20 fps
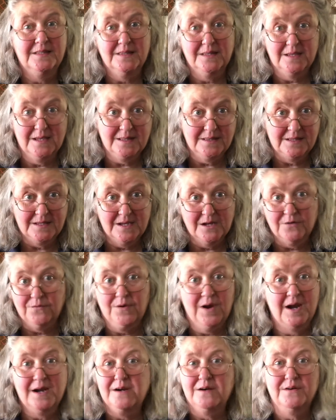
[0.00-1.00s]
and the young
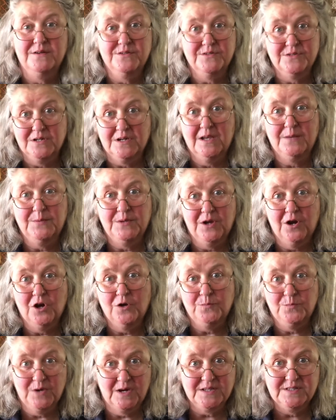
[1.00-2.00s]
rider is going to be
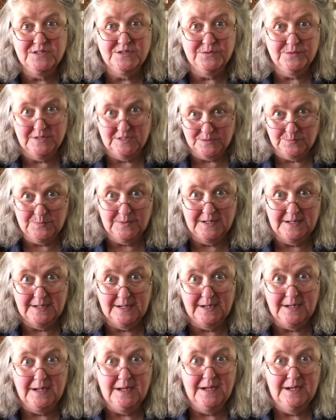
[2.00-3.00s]
hard pressed to explain
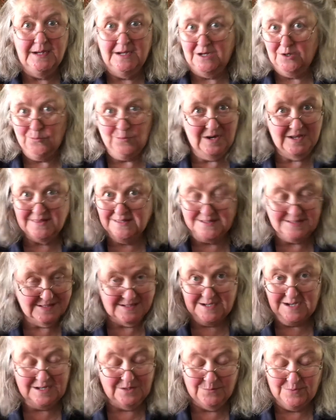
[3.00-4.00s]
it in a way that's
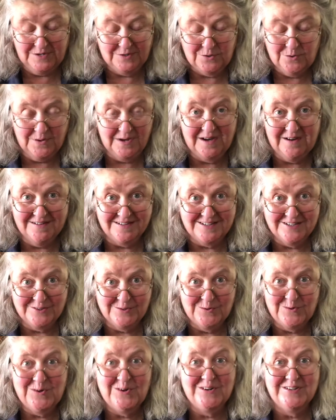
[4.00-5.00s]
in any way coherent to
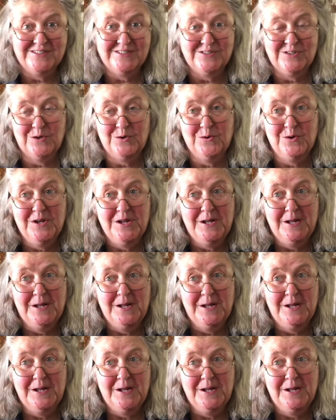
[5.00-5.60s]
the horse. So